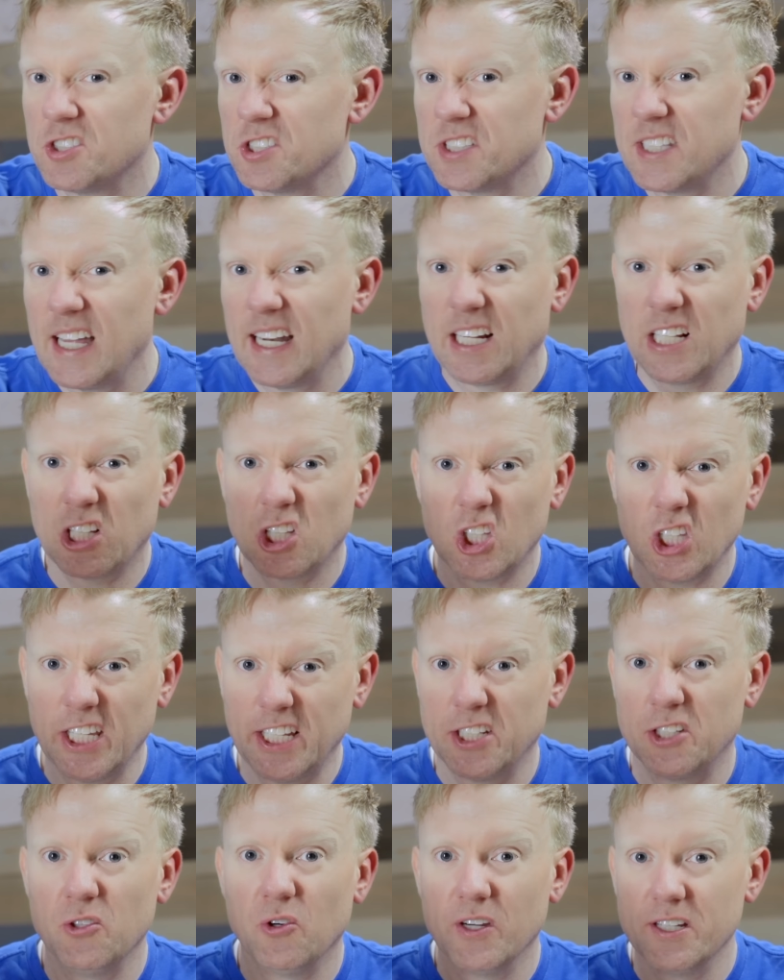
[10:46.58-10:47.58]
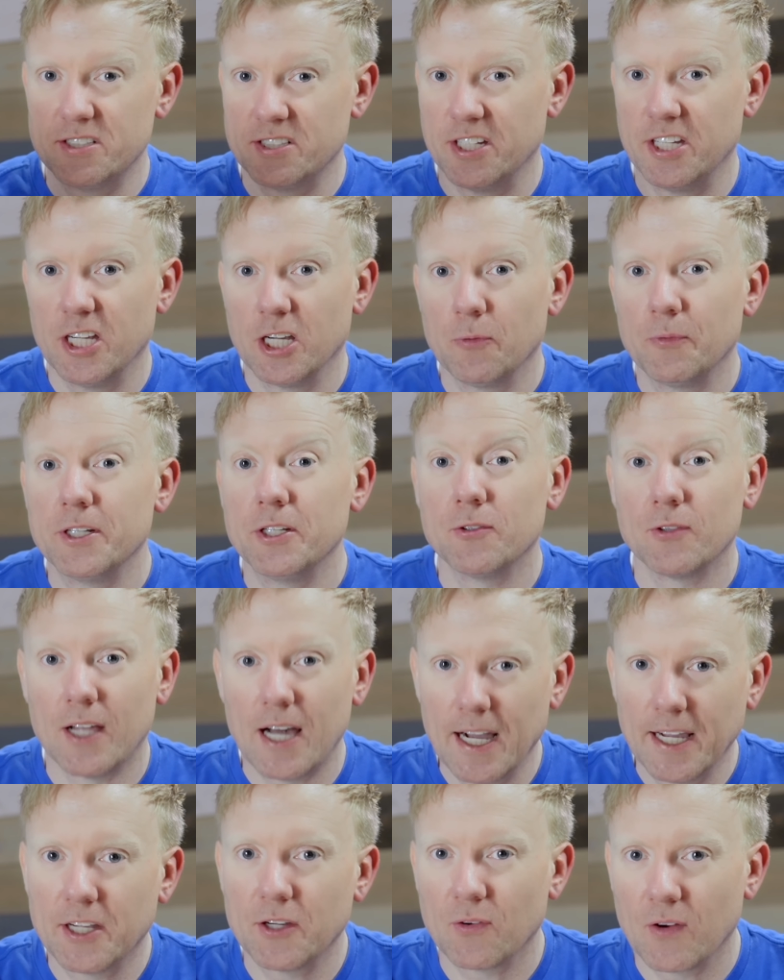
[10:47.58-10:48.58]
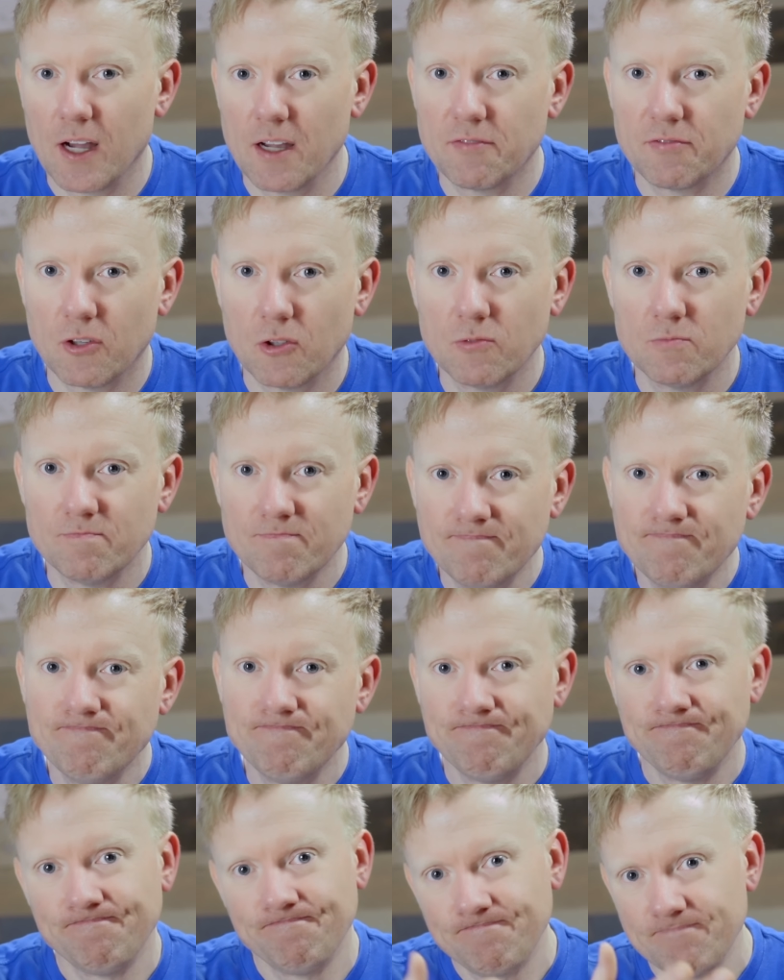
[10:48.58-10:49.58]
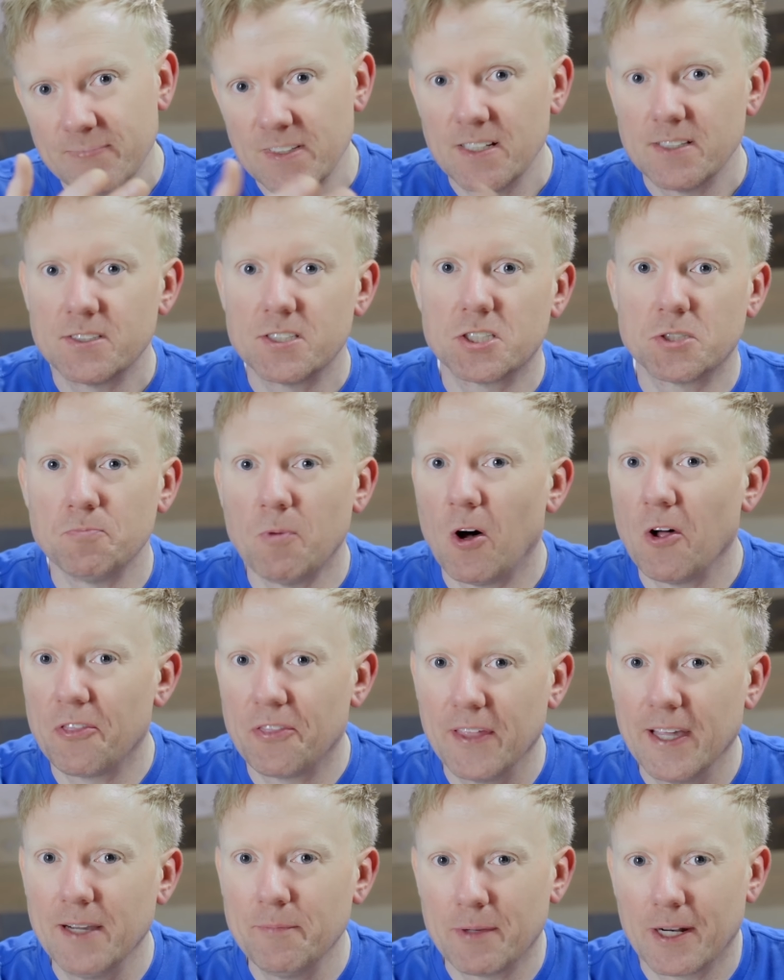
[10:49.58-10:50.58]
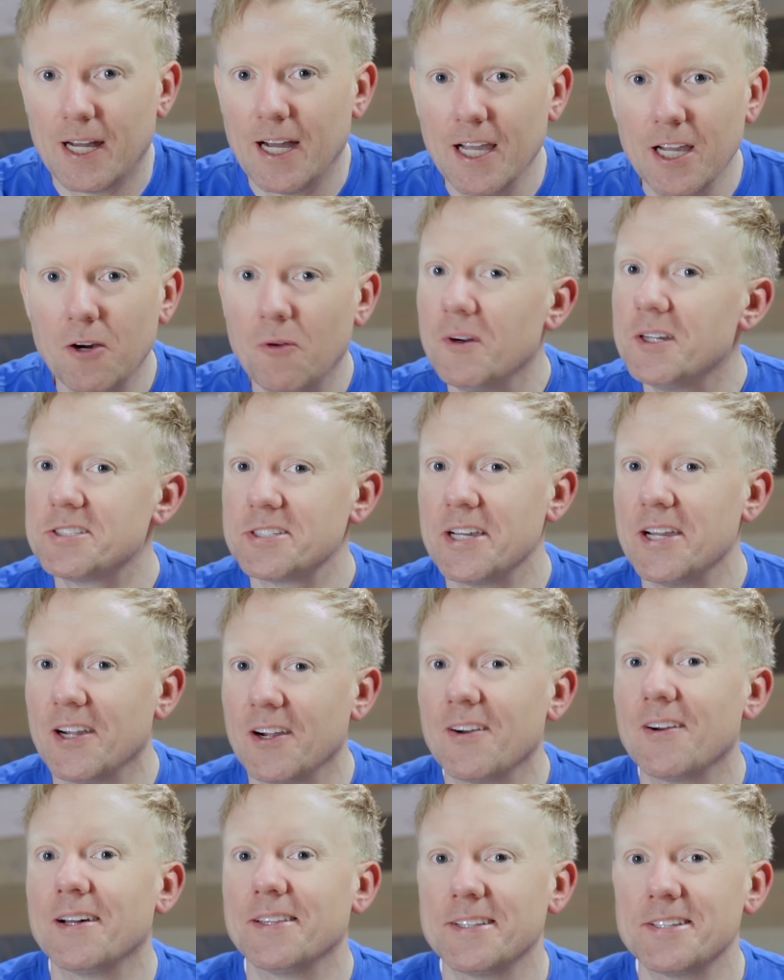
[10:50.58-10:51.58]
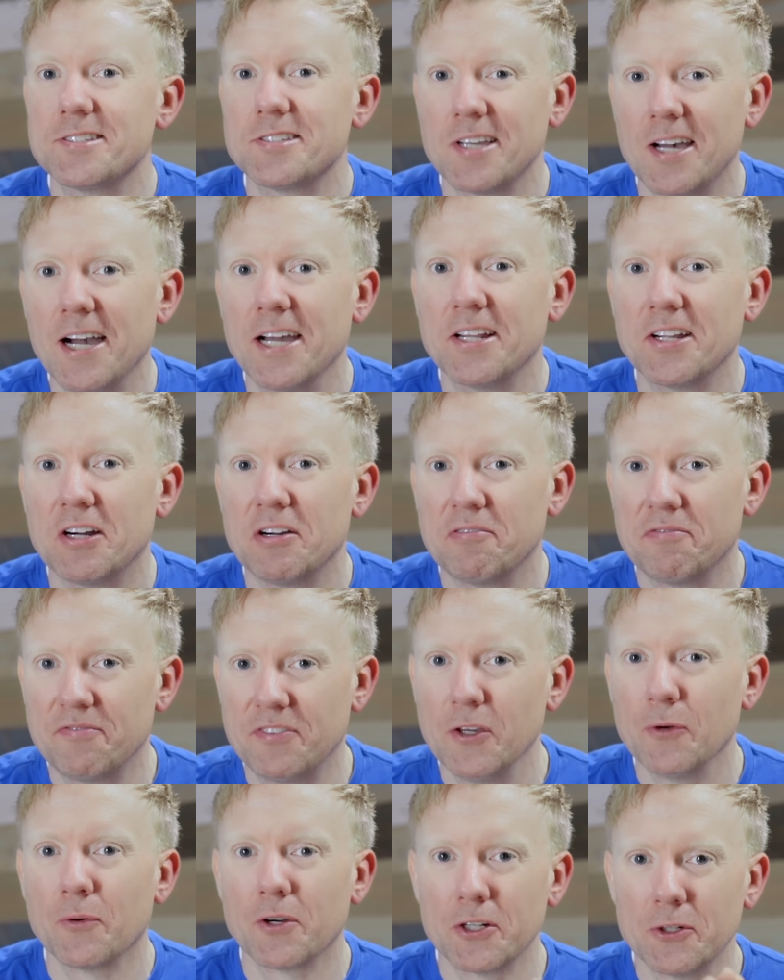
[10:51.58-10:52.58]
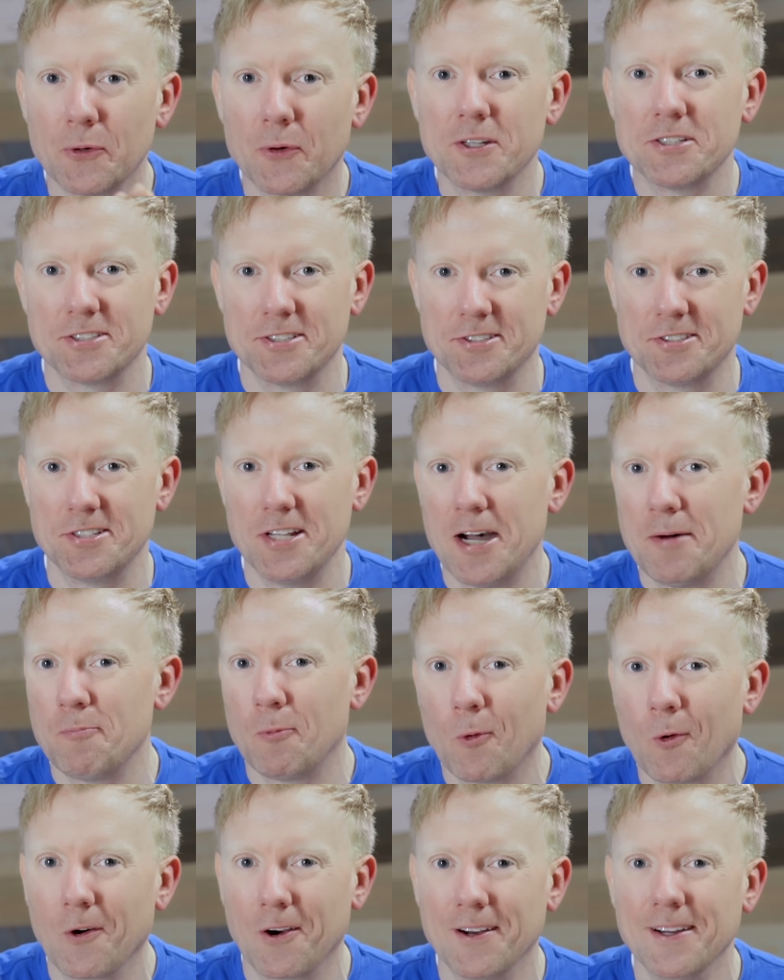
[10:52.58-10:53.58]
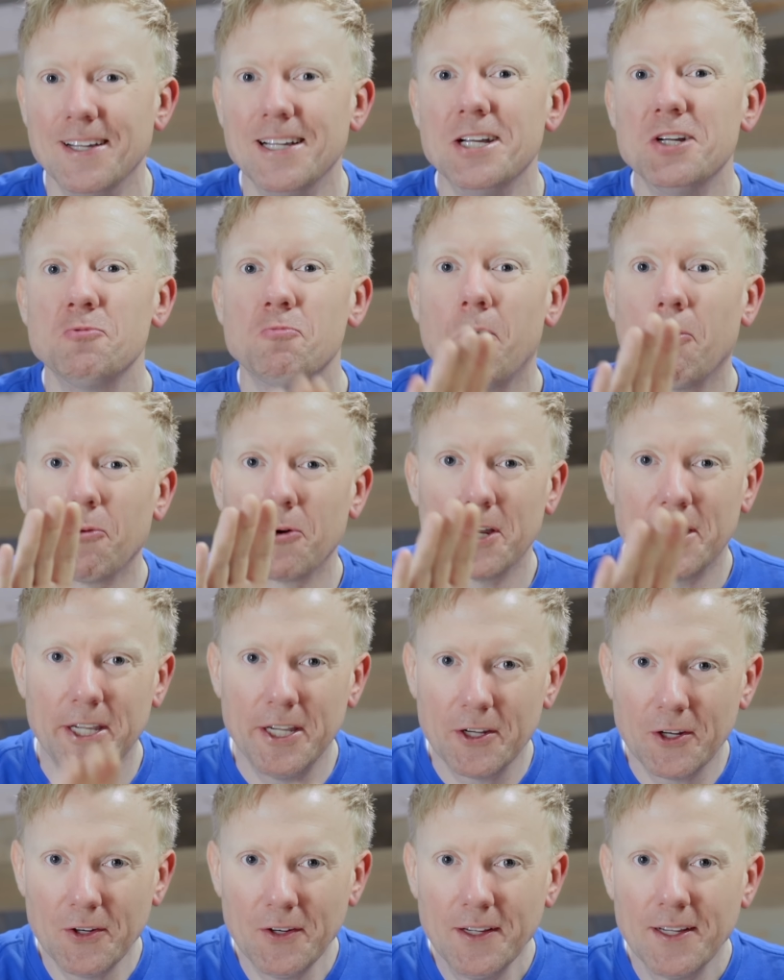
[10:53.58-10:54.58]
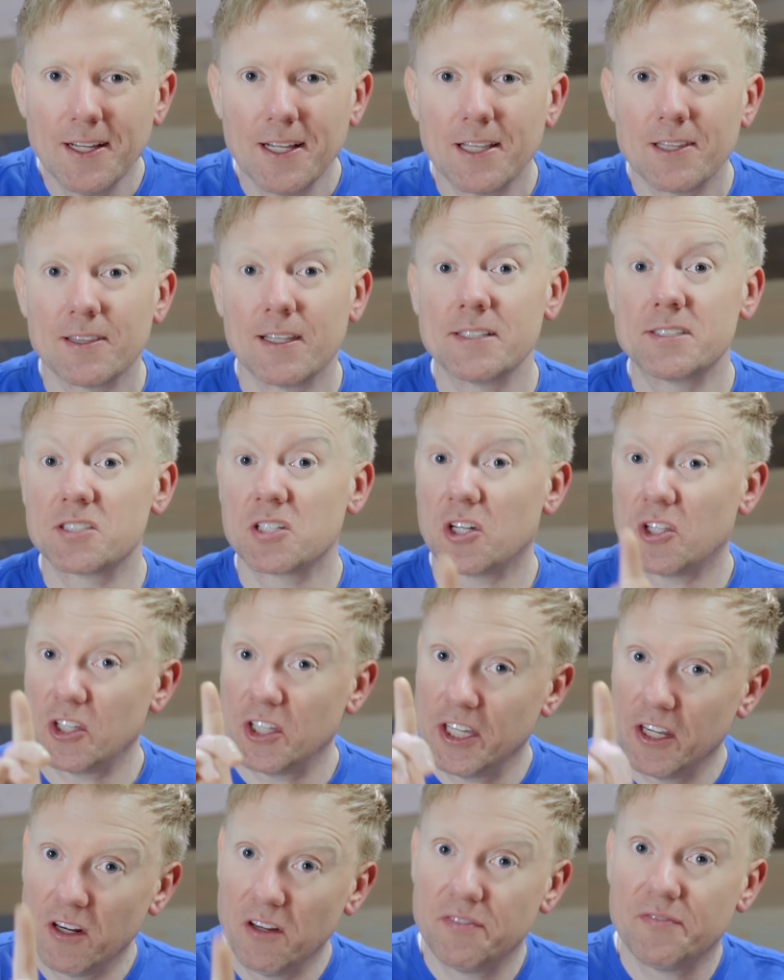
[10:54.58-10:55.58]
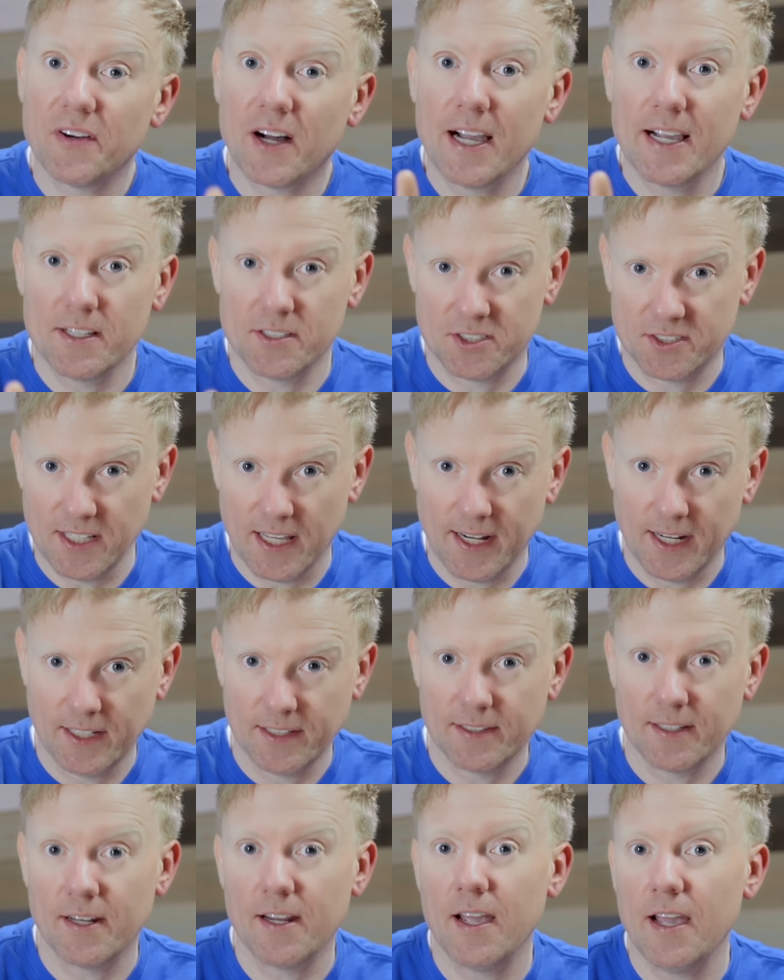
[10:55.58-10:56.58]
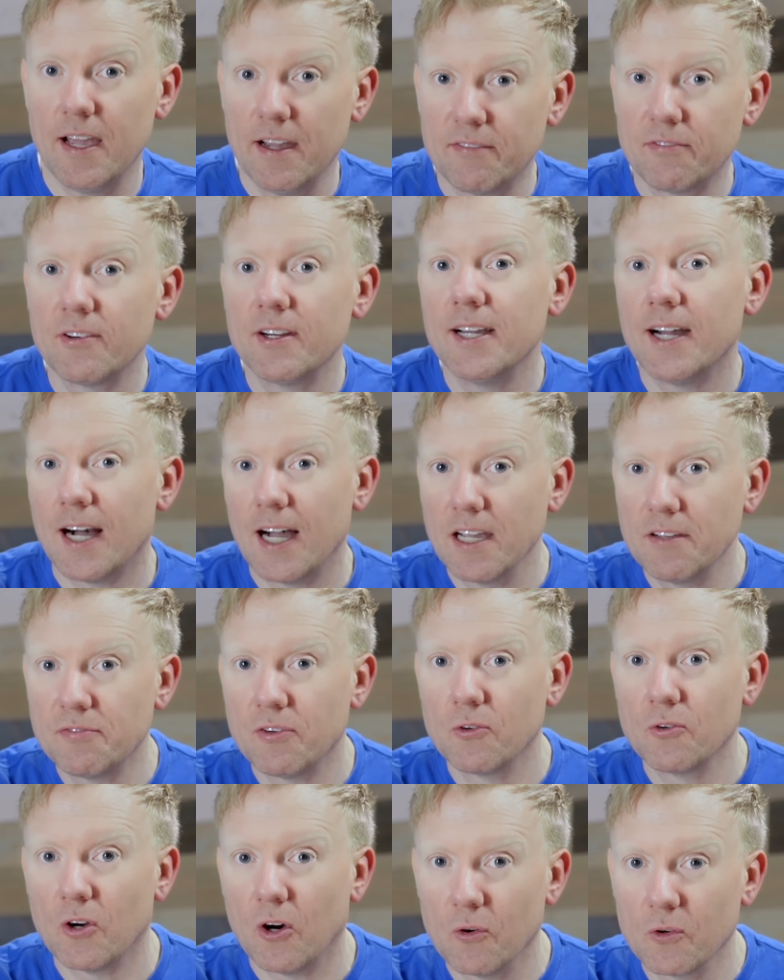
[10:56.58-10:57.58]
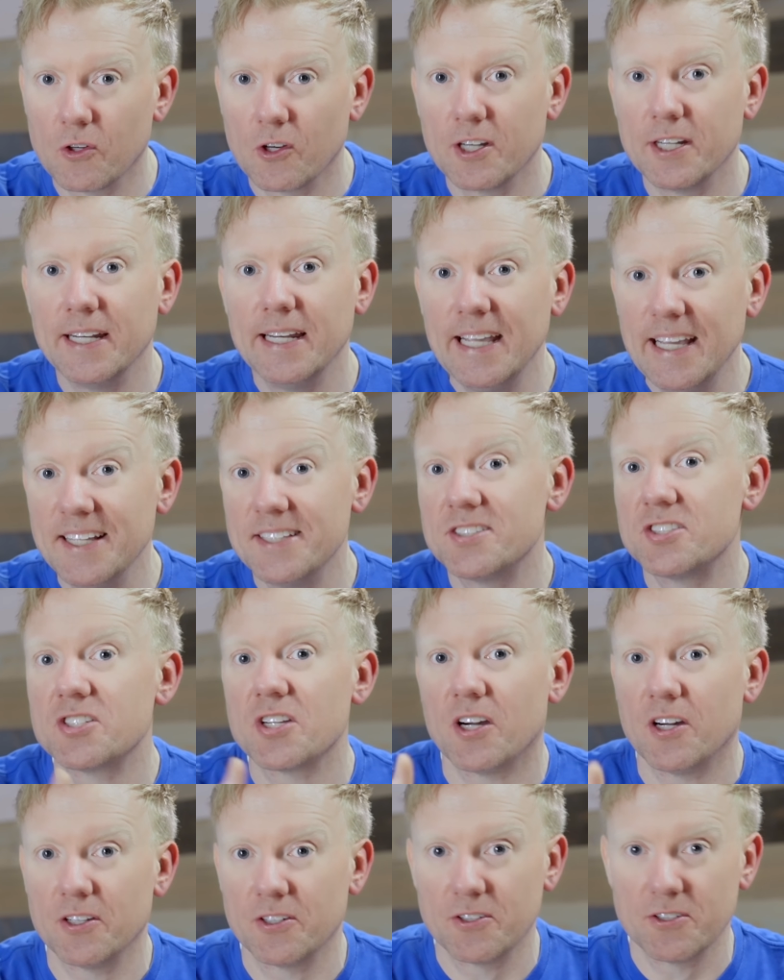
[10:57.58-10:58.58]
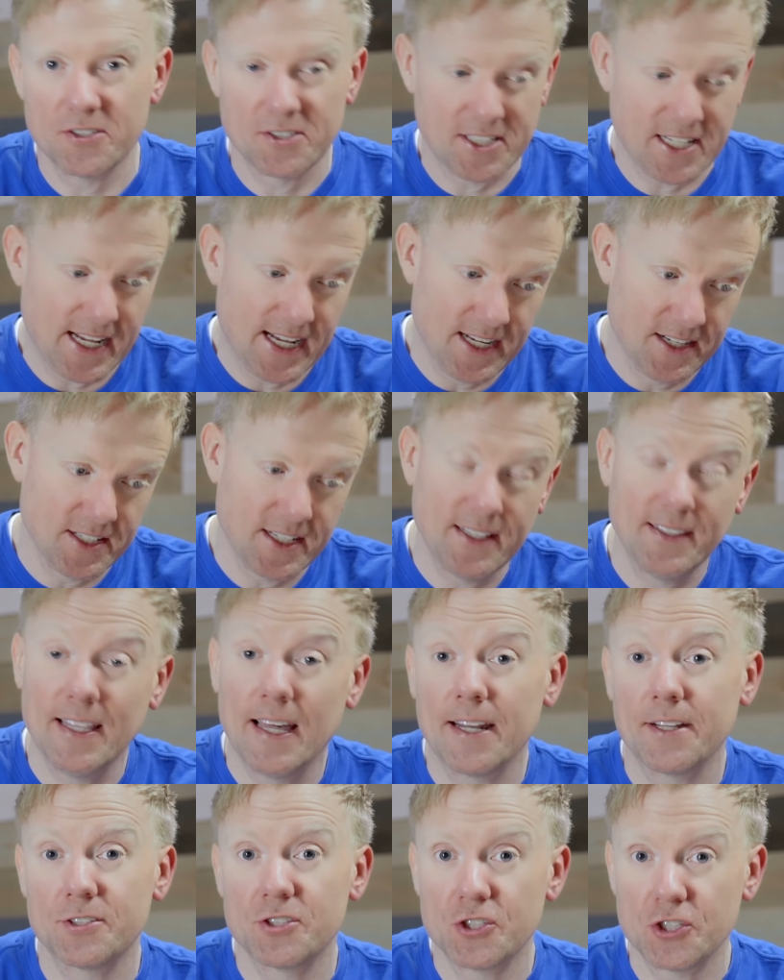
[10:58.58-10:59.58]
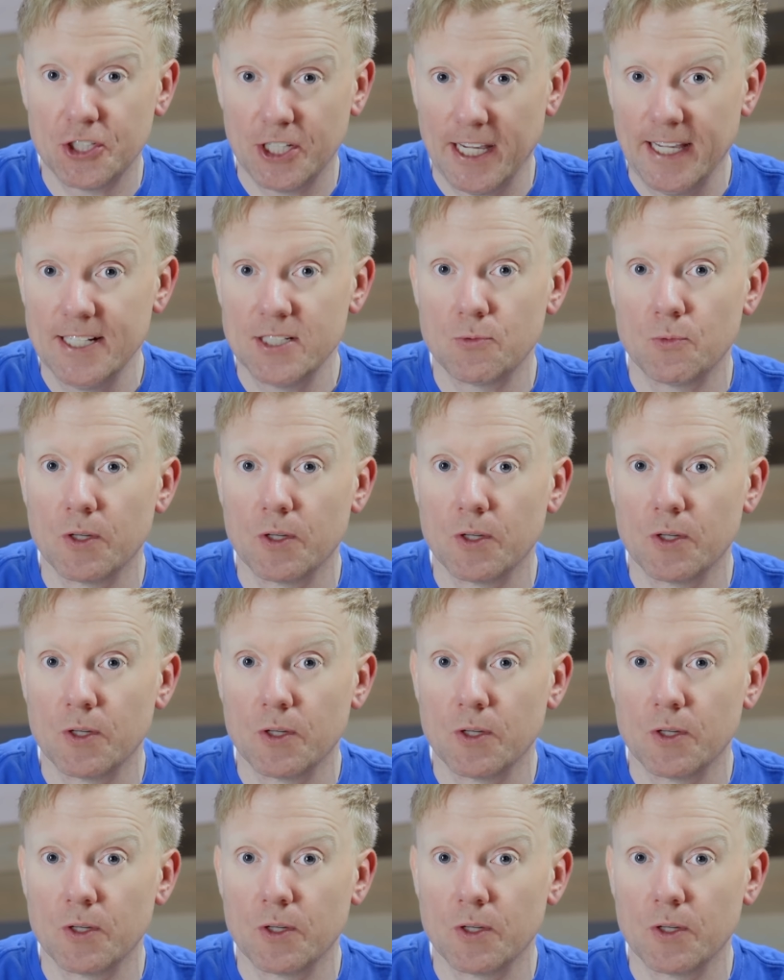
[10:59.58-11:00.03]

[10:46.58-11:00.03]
just that click noise you hear when you lock your iPhone. It's a small thing, but I always err on the side of fewer noises, not more. While we're here, let's clarify a setting that every iPhone owner needs to understand, and that is change